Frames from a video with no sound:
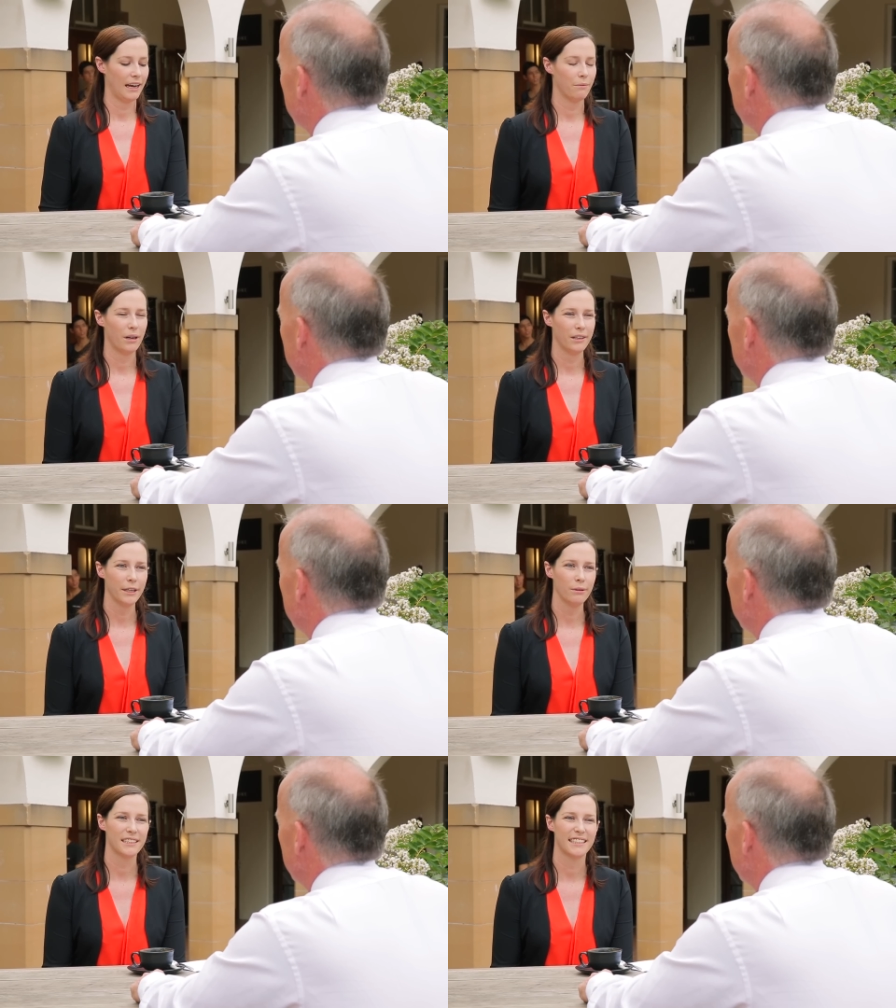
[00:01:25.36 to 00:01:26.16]
And while
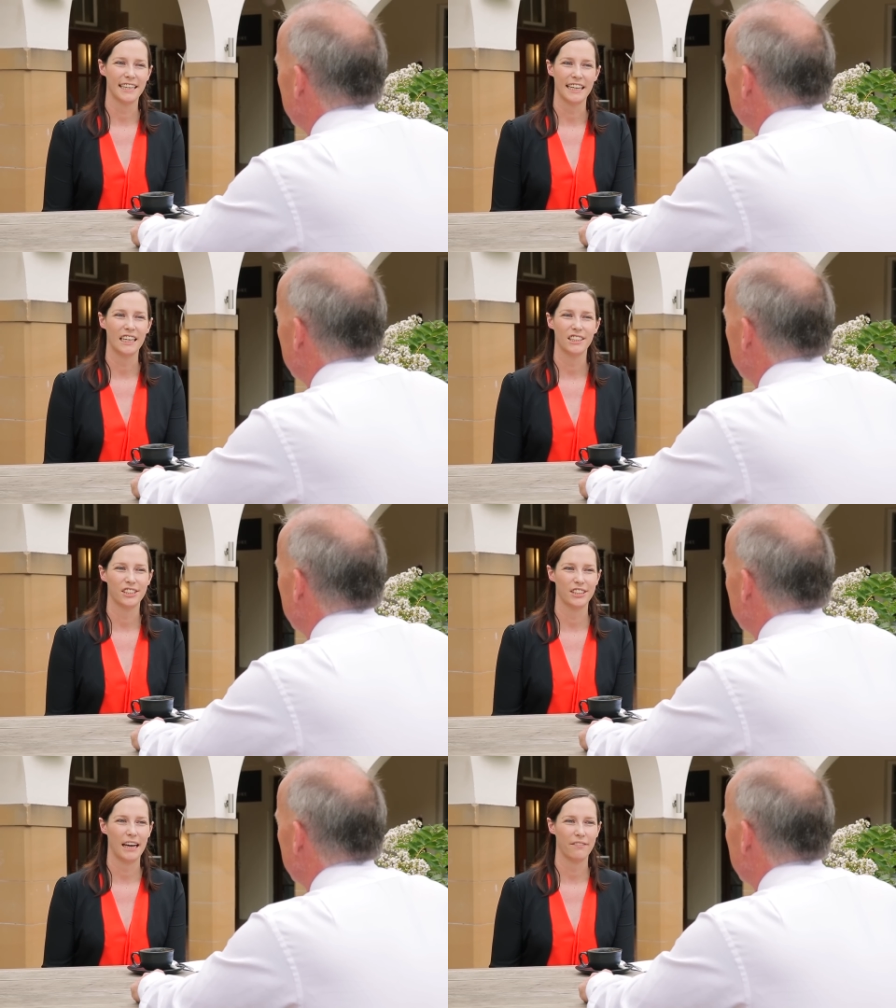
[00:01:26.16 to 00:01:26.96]
you were studying,
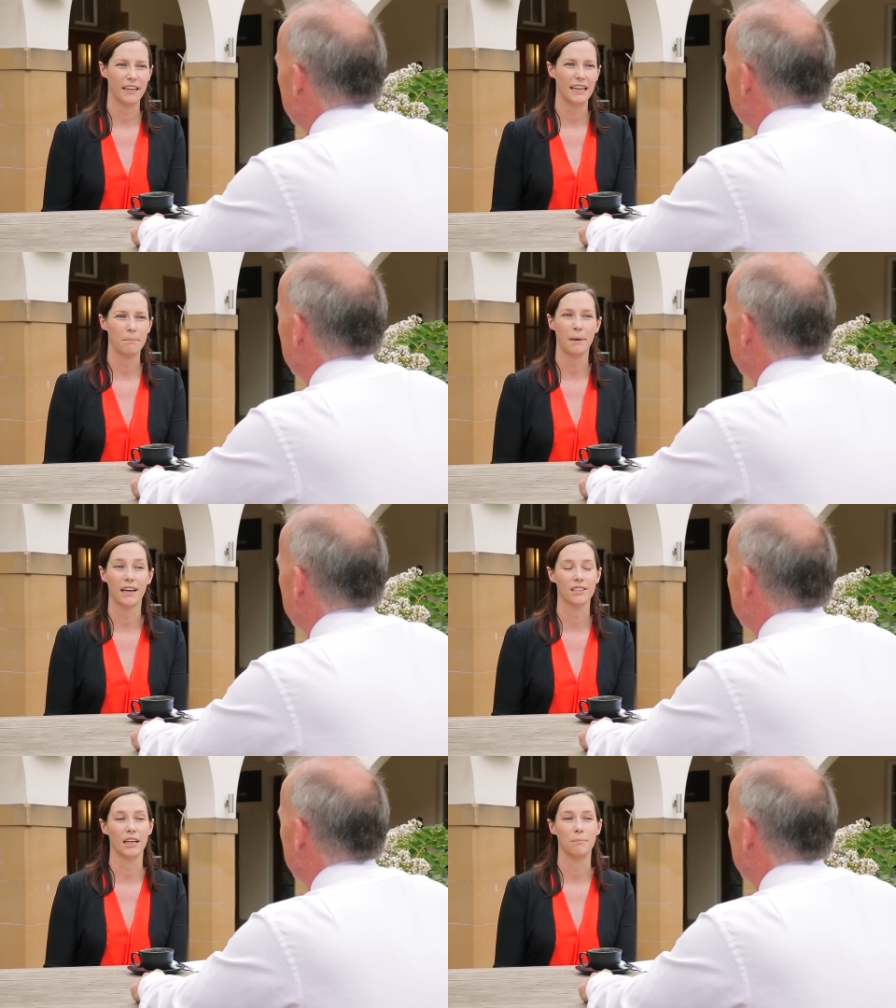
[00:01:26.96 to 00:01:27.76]
did you have any
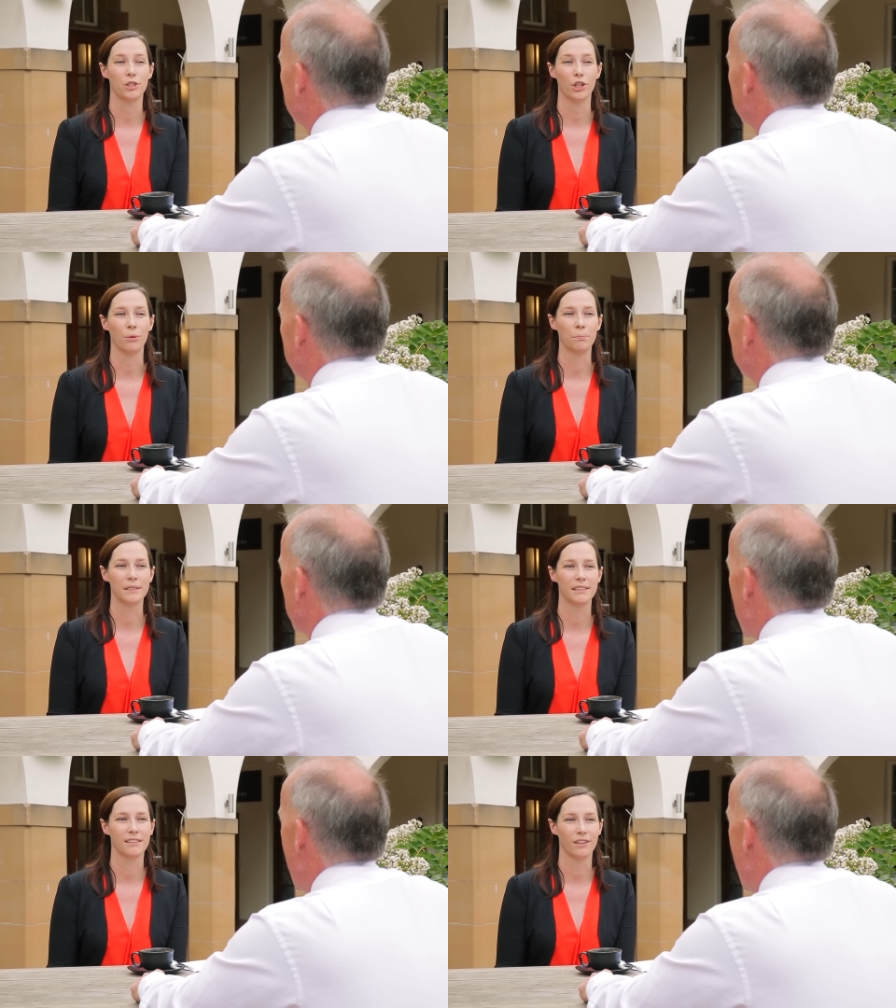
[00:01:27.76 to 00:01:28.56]
part-time
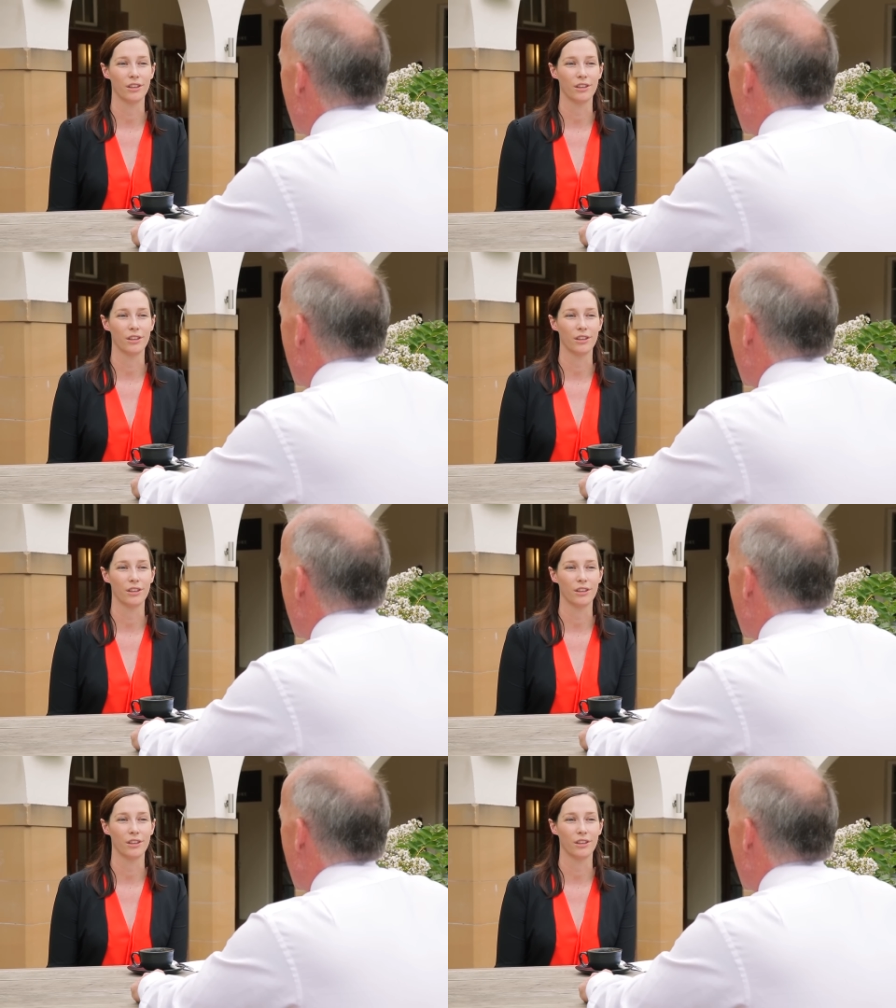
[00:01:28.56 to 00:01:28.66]
jobs?